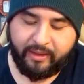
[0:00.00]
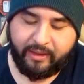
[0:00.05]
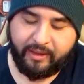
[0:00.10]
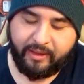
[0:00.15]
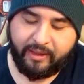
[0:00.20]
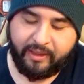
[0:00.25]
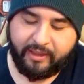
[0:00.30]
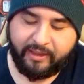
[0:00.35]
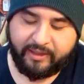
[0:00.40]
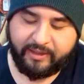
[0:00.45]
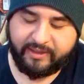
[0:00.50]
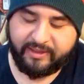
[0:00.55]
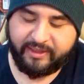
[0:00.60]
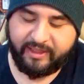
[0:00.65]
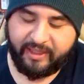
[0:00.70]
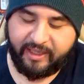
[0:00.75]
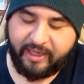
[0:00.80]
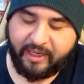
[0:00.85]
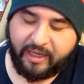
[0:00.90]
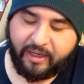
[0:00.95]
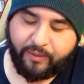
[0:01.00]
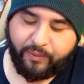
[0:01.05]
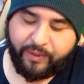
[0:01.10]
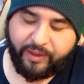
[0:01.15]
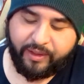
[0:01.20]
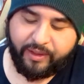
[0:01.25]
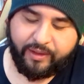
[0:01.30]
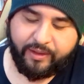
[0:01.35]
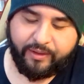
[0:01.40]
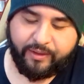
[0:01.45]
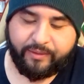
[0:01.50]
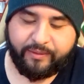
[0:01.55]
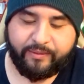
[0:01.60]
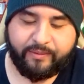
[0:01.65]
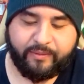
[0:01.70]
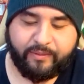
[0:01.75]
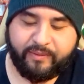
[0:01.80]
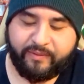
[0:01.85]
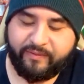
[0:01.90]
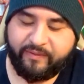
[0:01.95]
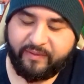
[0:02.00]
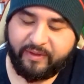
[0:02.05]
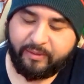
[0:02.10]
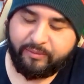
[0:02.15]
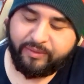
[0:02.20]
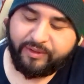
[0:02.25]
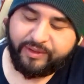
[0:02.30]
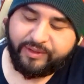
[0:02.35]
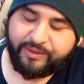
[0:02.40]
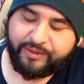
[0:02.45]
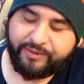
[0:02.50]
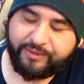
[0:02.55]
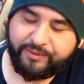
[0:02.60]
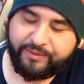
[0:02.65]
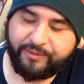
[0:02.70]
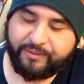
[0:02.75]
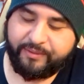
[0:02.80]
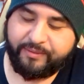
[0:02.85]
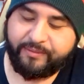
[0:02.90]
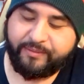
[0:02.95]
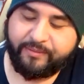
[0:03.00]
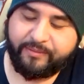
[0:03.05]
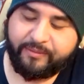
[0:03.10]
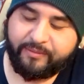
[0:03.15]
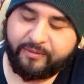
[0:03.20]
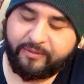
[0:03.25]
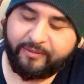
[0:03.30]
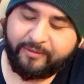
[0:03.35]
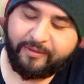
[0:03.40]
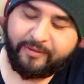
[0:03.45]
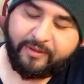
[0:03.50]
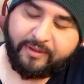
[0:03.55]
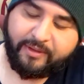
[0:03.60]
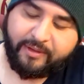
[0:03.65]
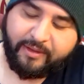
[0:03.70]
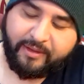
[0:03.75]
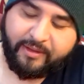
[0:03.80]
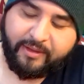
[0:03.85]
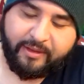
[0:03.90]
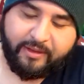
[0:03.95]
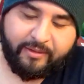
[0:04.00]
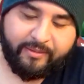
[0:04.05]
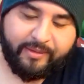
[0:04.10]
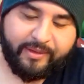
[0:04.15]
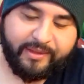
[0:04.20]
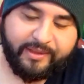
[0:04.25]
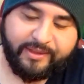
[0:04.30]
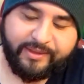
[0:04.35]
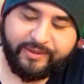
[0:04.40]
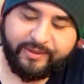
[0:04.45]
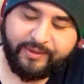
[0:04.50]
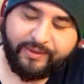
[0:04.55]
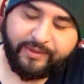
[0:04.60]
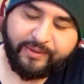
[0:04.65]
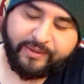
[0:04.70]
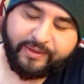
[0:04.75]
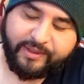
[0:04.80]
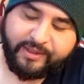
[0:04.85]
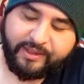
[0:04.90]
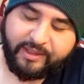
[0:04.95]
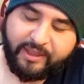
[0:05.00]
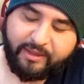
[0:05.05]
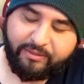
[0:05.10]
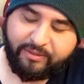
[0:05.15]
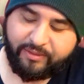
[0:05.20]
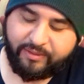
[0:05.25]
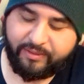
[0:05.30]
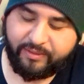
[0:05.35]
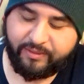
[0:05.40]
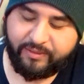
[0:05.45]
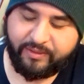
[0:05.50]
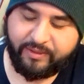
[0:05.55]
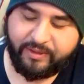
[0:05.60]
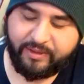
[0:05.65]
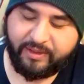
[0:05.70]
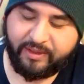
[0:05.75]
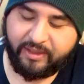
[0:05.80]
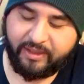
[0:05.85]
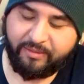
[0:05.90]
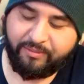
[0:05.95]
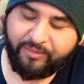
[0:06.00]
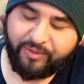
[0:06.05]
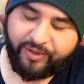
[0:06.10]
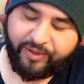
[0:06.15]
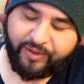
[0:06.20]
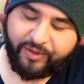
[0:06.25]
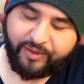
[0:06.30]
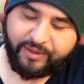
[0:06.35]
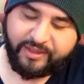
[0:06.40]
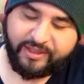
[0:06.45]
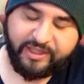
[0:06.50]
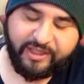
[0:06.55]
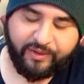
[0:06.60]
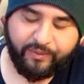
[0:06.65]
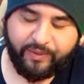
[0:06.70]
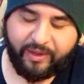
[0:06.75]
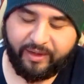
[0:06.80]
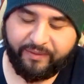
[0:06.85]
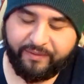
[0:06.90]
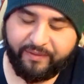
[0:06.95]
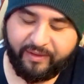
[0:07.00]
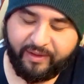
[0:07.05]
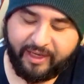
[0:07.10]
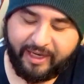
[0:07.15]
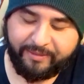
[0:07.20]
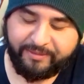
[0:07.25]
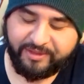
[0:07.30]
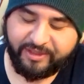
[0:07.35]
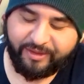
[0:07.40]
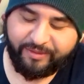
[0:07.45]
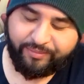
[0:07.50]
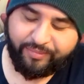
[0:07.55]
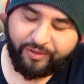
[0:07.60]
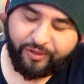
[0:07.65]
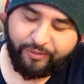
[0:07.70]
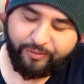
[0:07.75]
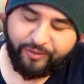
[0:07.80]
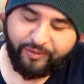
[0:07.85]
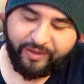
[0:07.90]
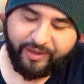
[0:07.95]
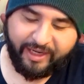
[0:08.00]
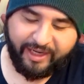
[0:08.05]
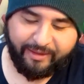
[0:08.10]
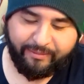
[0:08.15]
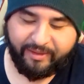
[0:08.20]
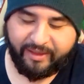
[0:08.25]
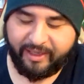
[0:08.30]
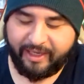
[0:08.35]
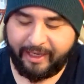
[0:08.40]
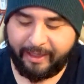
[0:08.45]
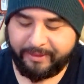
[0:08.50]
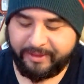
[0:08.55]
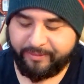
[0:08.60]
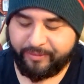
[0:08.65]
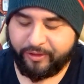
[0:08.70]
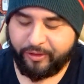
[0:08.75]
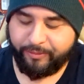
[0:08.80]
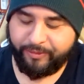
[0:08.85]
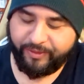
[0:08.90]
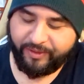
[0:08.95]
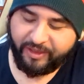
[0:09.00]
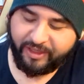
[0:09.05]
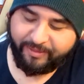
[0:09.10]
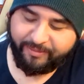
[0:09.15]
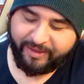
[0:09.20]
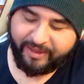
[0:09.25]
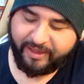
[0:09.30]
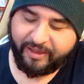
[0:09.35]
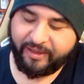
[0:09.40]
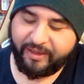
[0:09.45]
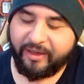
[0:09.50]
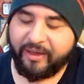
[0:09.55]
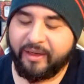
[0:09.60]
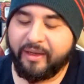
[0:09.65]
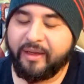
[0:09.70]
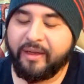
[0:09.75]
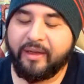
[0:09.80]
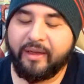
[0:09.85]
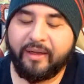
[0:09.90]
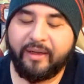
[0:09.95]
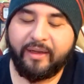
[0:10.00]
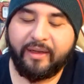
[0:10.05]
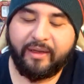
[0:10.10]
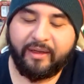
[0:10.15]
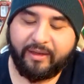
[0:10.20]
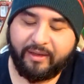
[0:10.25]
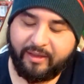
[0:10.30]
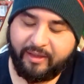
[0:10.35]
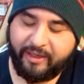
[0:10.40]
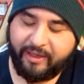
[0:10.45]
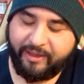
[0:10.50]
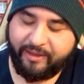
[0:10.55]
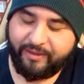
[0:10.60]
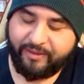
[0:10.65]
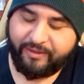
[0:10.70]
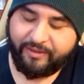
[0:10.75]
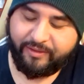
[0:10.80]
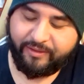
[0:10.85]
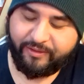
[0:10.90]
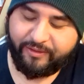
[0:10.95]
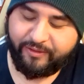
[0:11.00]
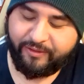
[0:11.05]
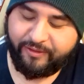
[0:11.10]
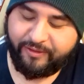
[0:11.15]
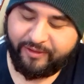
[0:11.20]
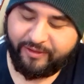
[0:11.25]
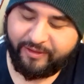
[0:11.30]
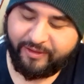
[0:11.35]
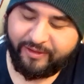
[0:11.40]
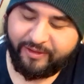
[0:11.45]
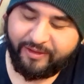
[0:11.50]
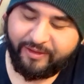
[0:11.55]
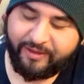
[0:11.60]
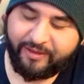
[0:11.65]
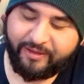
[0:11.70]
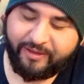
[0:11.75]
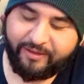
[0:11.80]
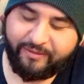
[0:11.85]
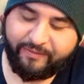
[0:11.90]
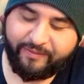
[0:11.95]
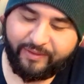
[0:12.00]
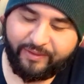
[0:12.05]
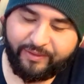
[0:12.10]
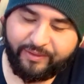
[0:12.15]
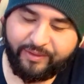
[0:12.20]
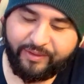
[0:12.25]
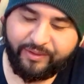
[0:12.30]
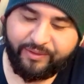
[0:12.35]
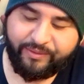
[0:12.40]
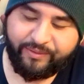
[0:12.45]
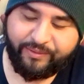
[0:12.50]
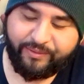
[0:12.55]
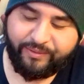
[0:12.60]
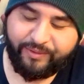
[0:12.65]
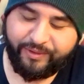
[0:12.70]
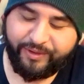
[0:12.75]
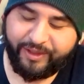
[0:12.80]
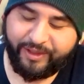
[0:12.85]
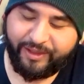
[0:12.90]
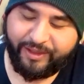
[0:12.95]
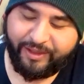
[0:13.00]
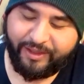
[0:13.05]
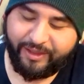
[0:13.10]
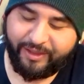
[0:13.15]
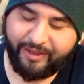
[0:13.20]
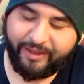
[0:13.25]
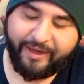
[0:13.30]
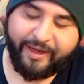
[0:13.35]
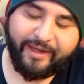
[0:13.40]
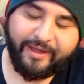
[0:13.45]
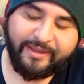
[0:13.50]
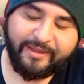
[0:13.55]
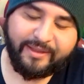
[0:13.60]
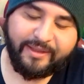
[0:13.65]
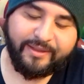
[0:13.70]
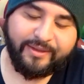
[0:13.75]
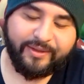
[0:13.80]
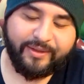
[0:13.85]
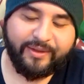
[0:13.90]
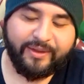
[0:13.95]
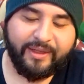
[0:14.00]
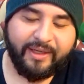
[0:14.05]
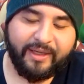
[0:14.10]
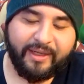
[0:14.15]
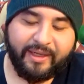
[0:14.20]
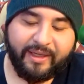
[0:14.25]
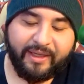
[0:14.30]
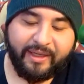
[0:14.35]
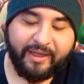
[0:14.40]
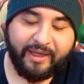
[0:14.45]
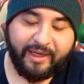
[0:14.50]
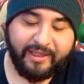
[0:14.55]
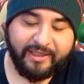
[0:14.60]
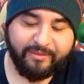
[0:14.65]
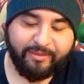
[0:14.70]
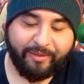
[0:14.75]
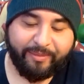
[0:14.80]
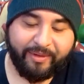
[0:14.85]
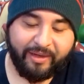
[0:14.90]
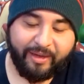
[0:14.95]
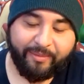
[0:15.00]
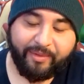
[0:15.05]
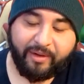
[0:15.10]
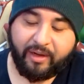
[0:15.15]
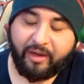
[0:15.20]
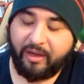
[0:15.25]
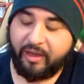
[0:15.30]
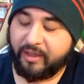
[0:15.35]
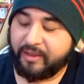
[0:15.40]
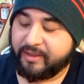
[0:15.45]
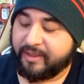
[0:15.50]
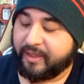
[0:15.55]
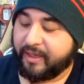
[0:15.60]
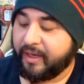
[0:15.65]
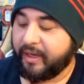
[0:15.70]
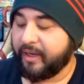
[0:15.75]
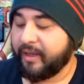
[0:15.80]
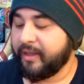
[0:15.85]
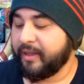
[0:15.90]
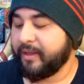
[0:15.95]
And let's see how we go with number 2. Bronzor, Snubble, Umbreon, still waiting for the GameStop promo and the EB Games promo to come out. Claydol, Volcarona, and Sizzle. He's popping up a lot today.